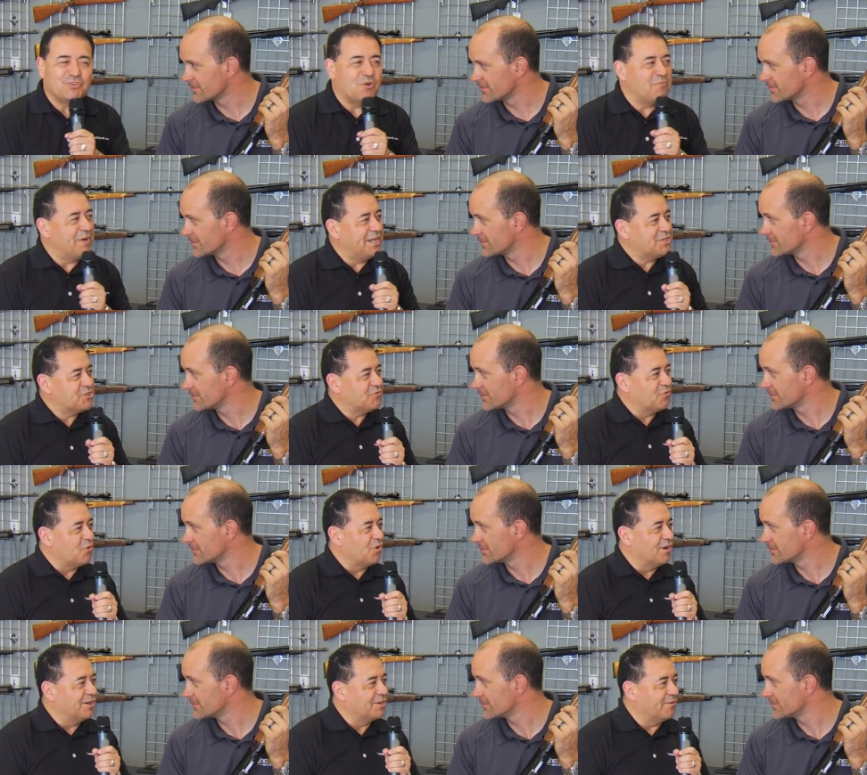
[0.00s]
Speaker 1: so much
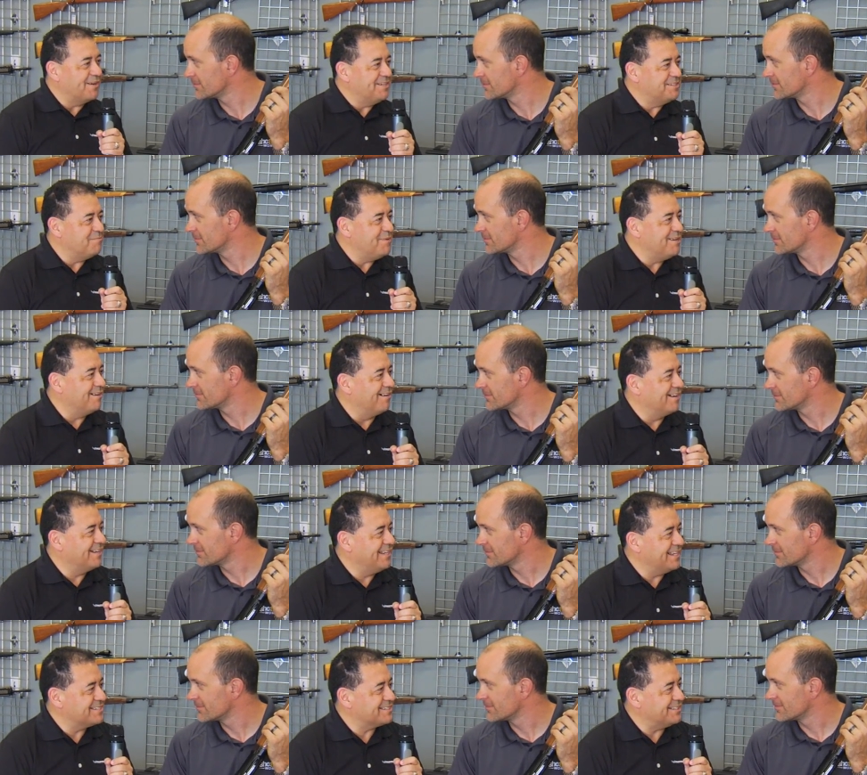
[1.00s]
for agreeing to be our
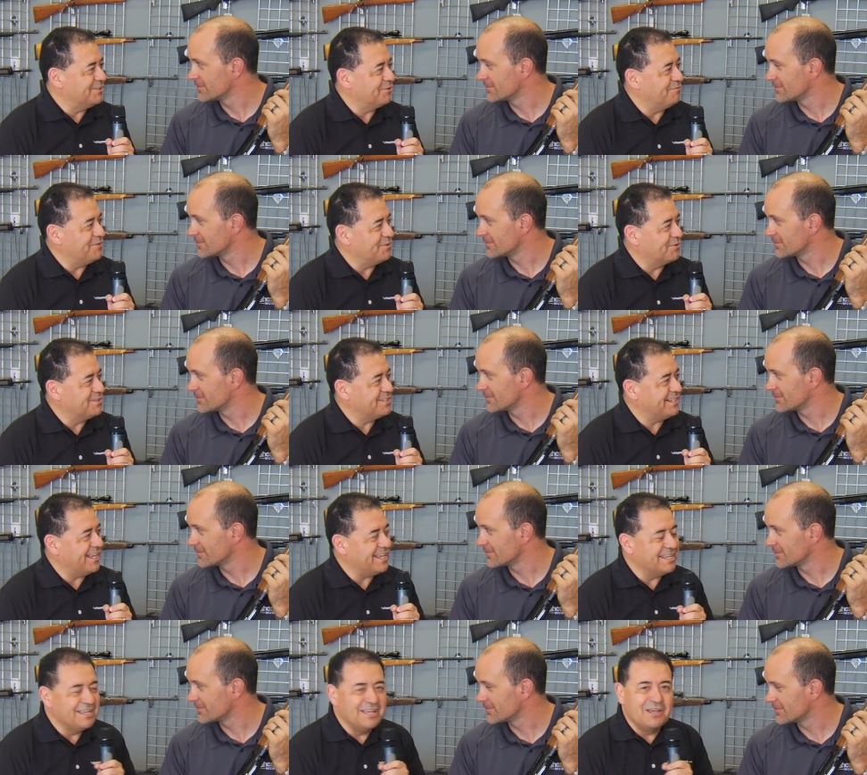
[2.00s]
guest interviewer
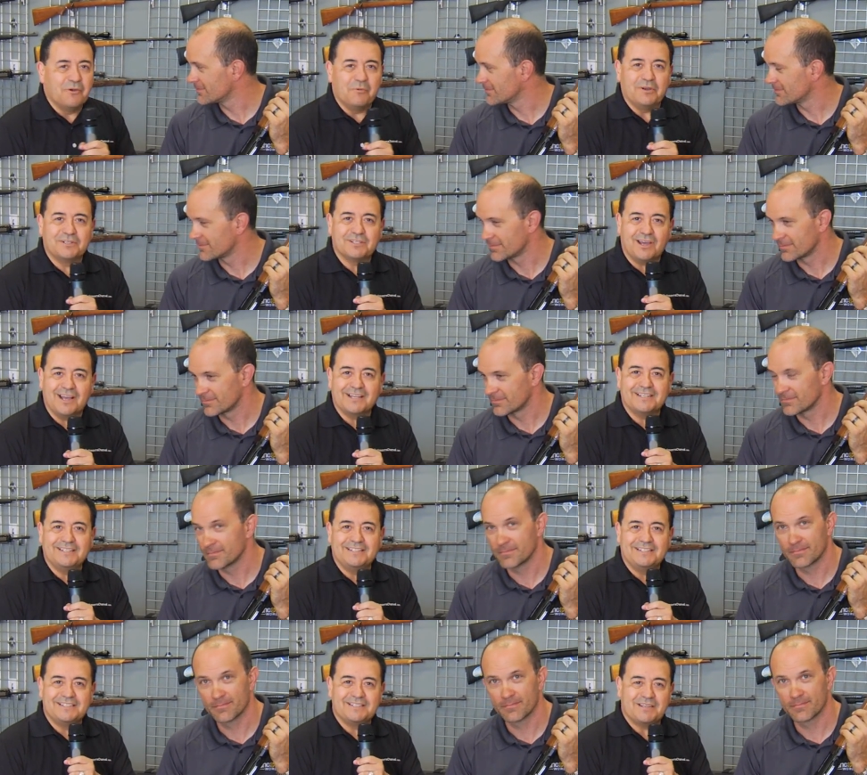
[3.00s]
today. We are
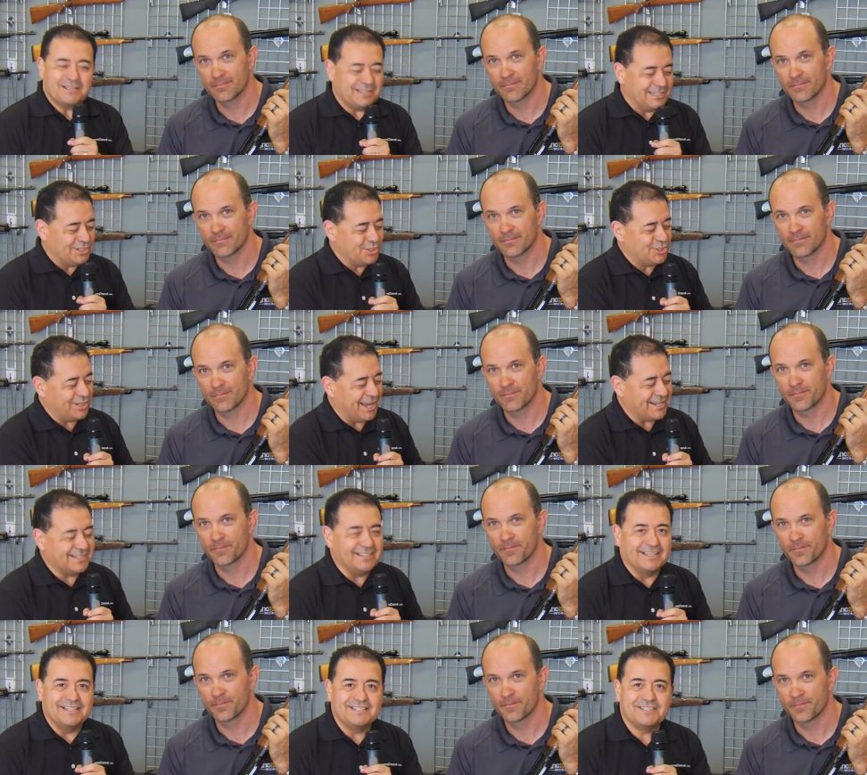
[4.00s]
talking
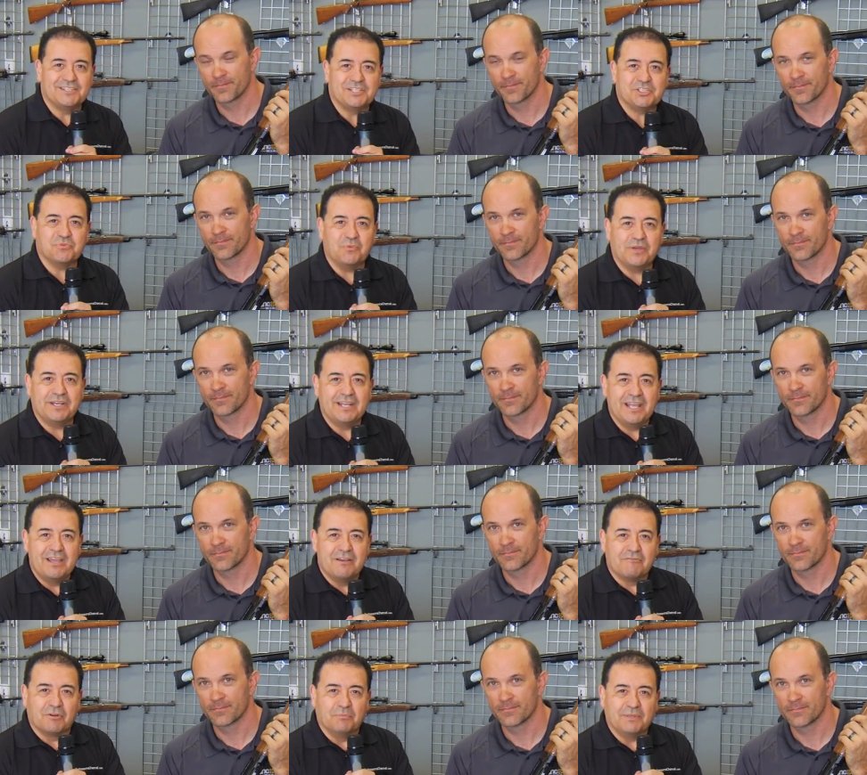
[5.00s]
shotguns. This one
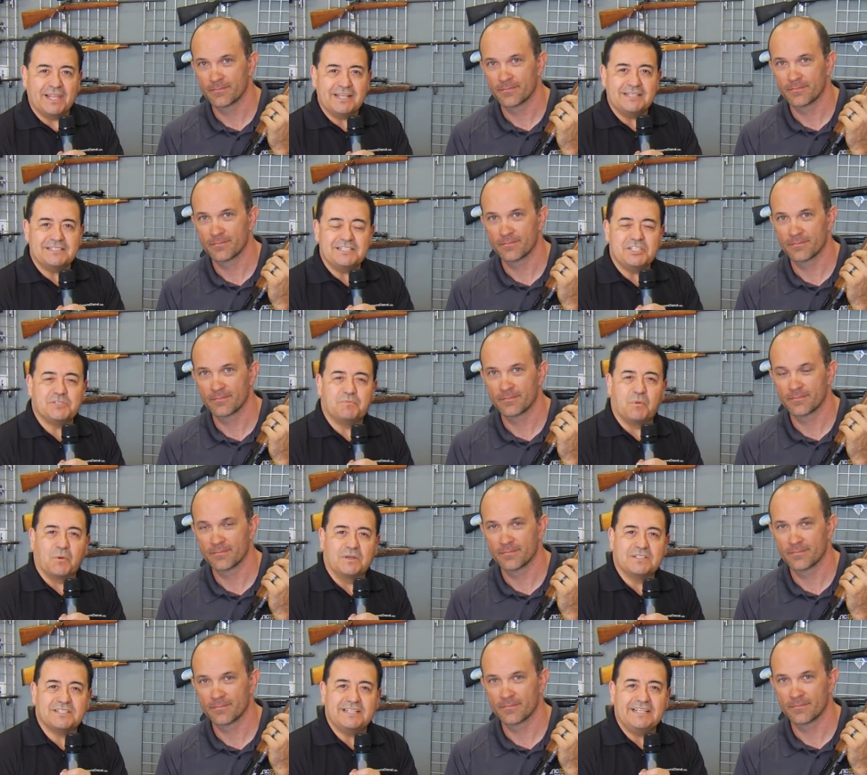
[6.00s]
from Legacy
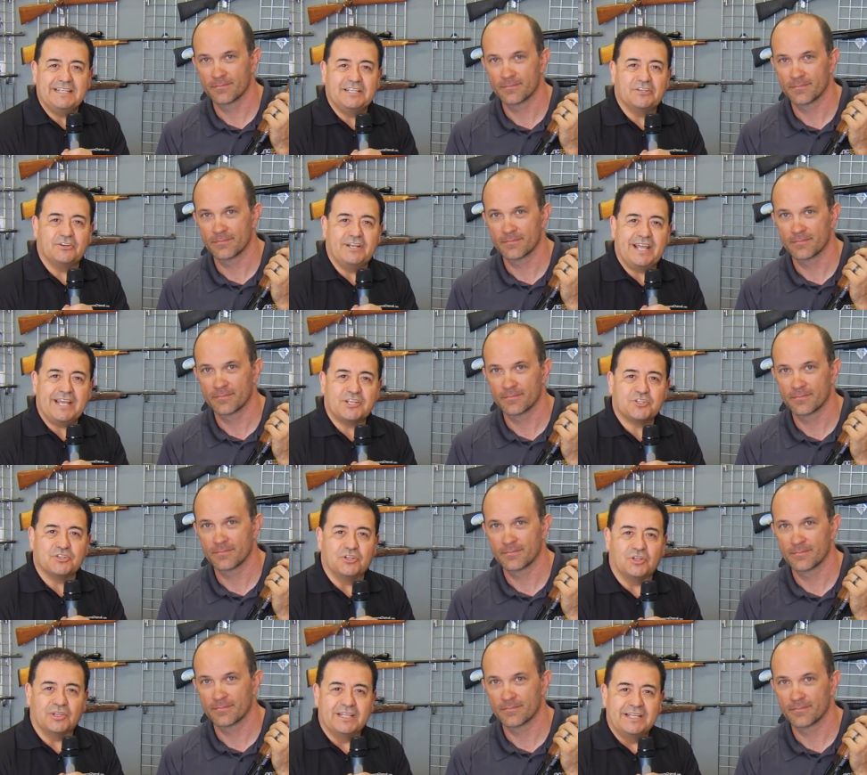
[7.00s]
Sports
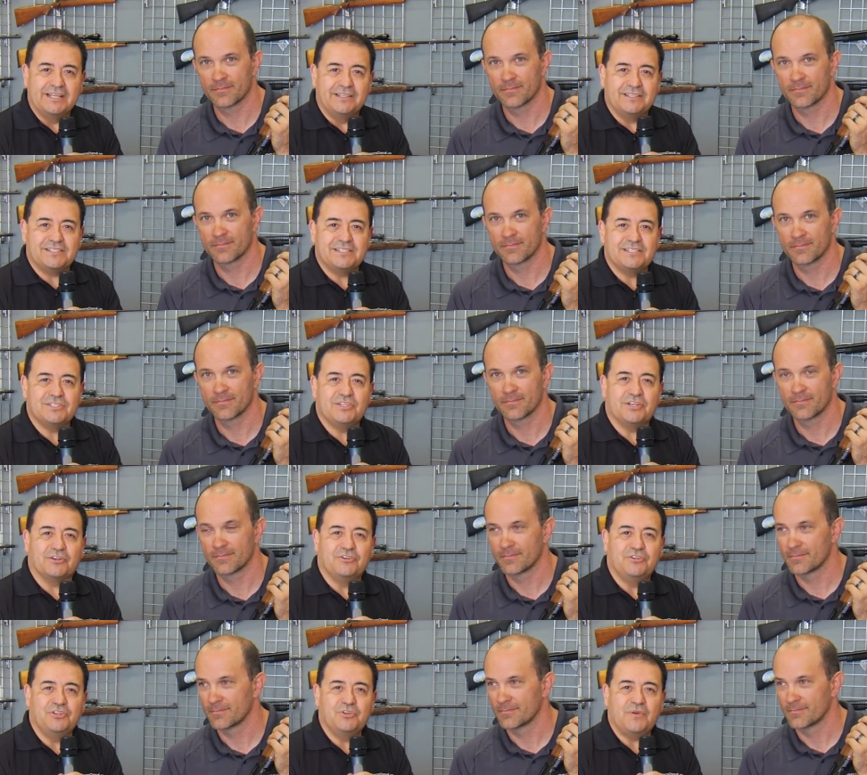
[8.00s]
International. This is
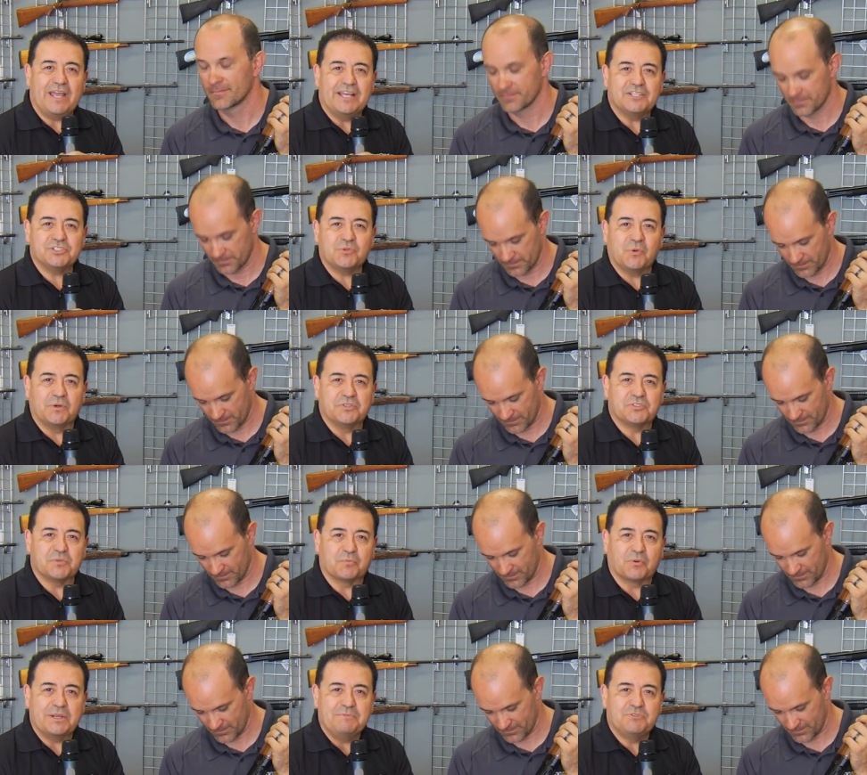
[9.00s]
their new Escort
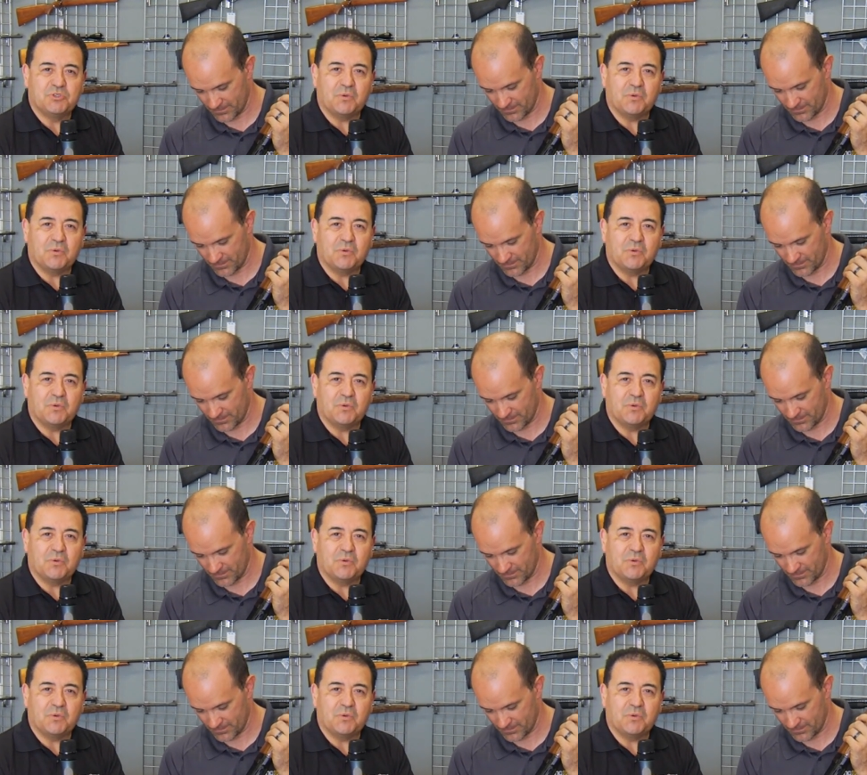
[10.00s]
Supreme